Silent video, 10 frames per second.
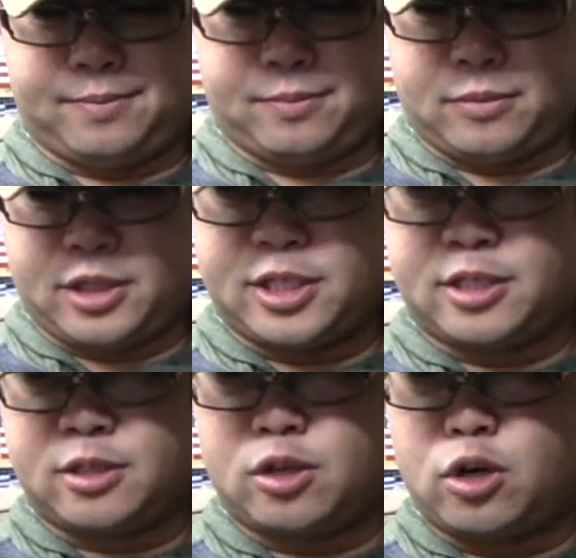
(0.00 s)
this
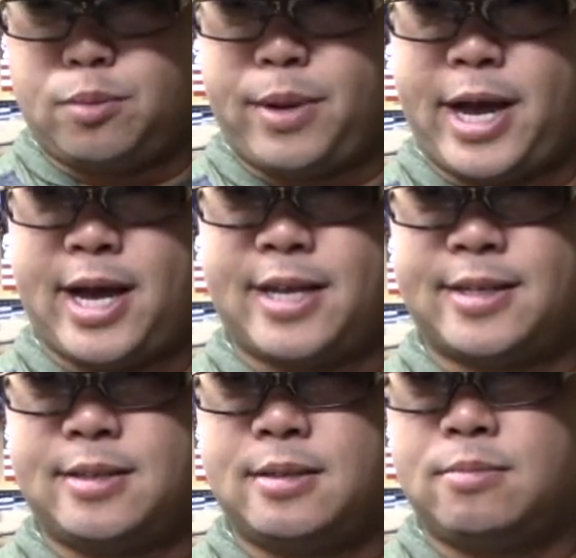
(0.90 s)
scope
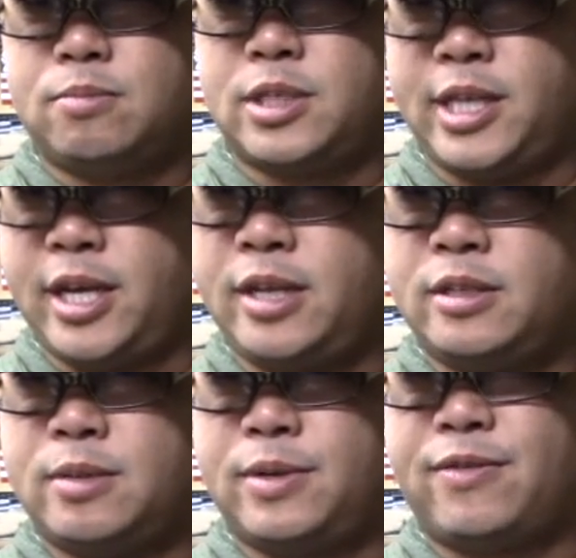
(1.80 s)
has seen
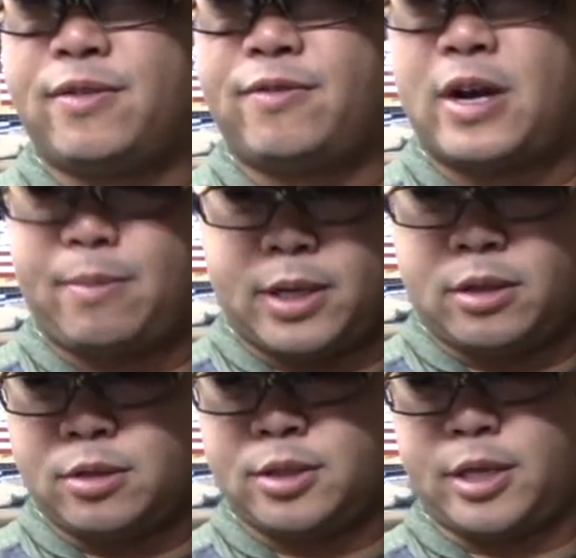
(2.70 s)
some different
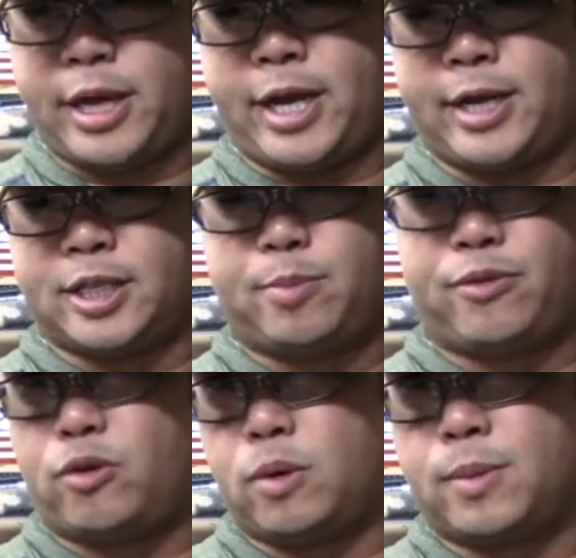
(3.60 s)
environmentals and it's
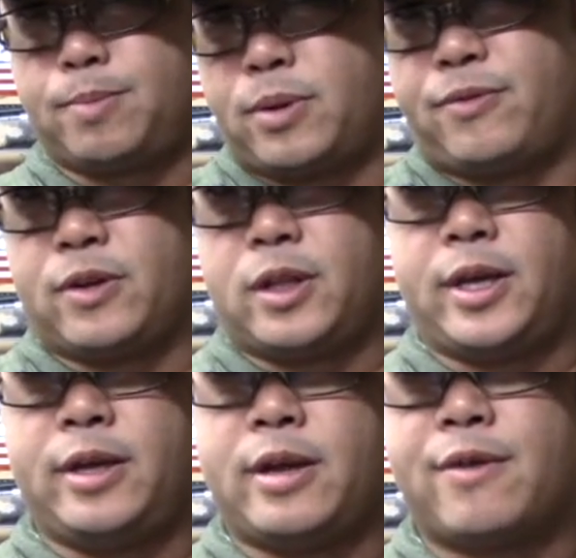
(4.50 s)
performed
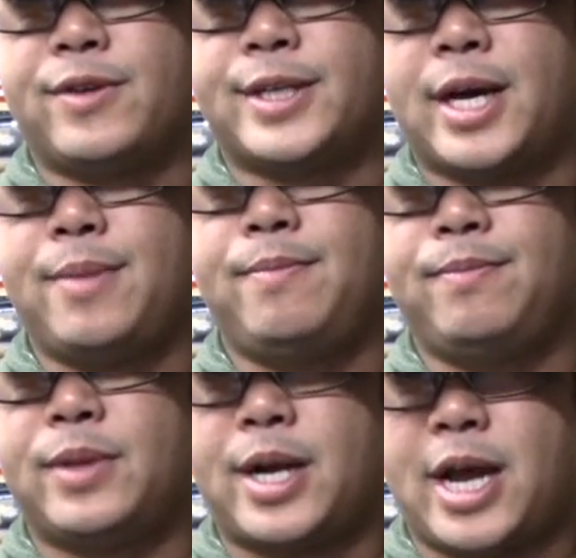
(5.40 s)
perfectly every time.
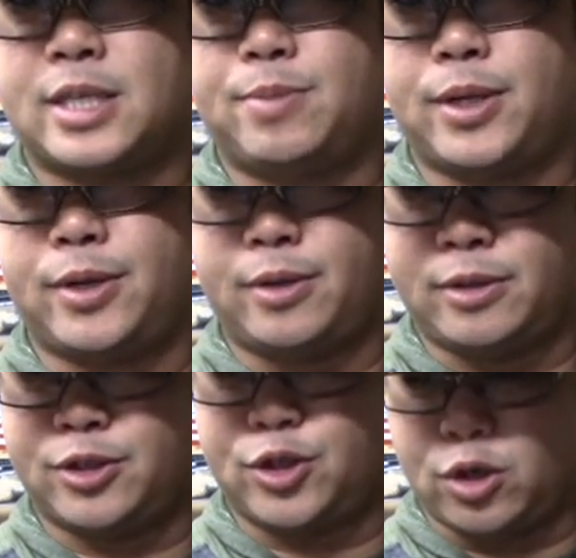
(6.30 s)
There has been
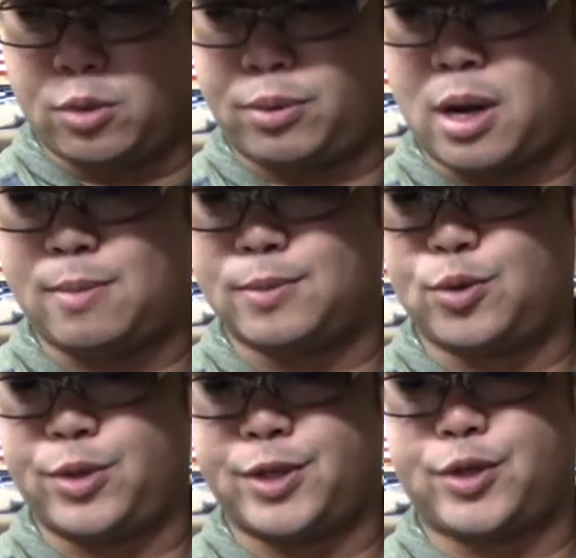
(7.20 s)
zero problems
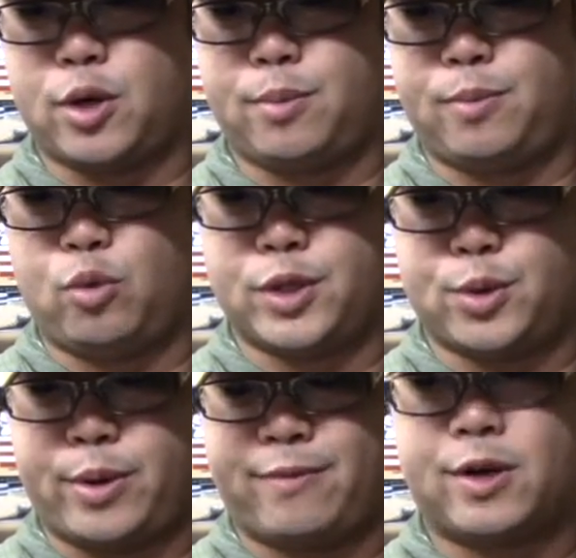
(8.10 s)
with this scope
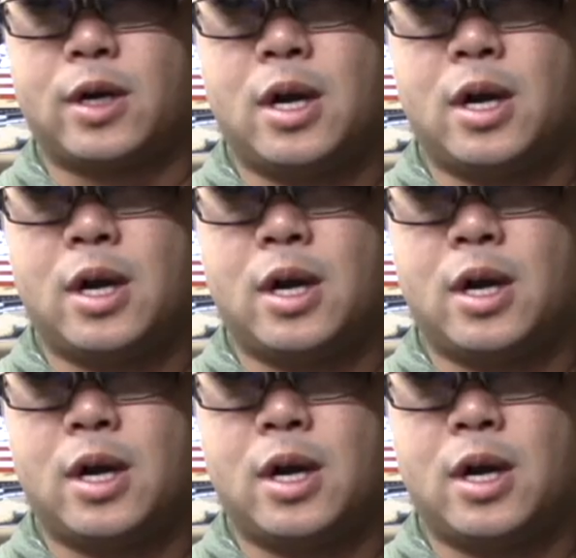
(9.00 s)
whatsoever.